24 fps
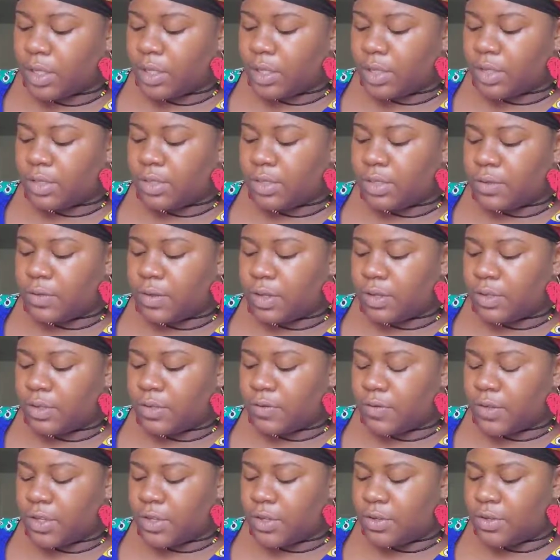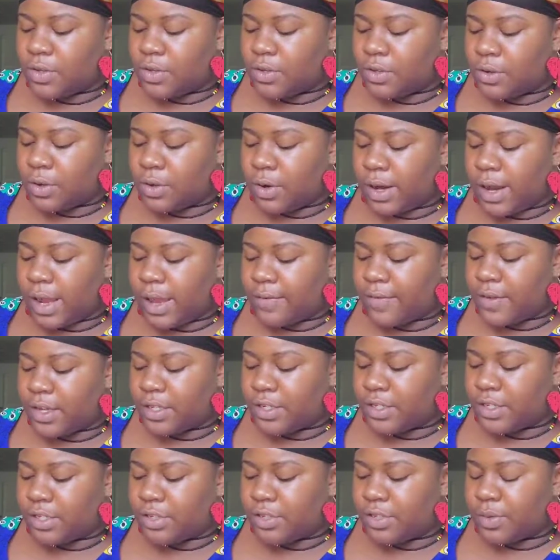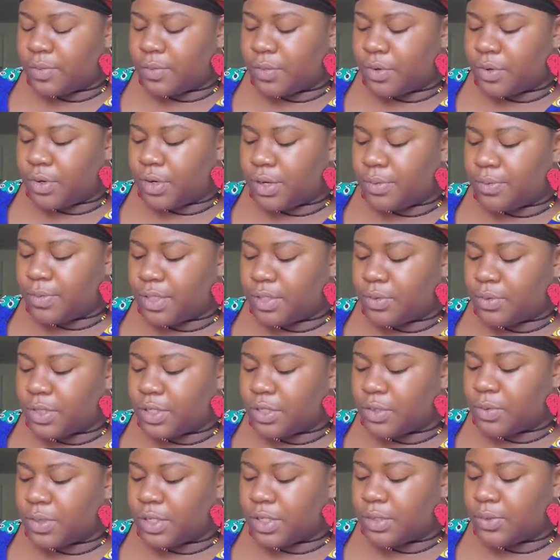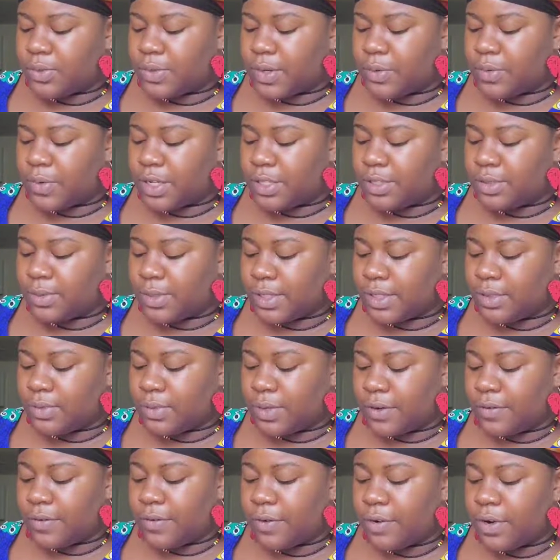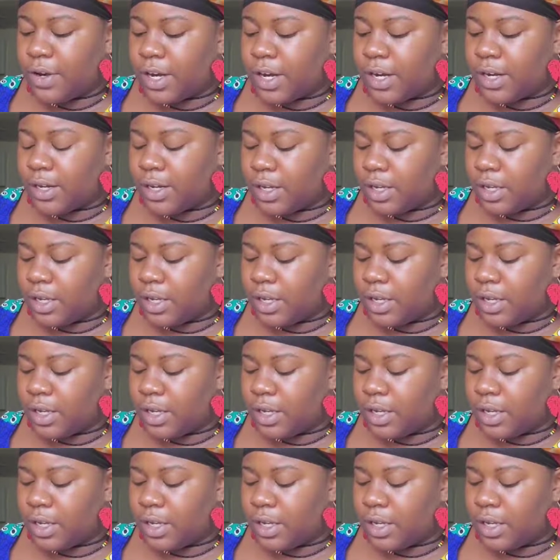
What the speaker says: So those of you who are having children born between 2021 and 2024,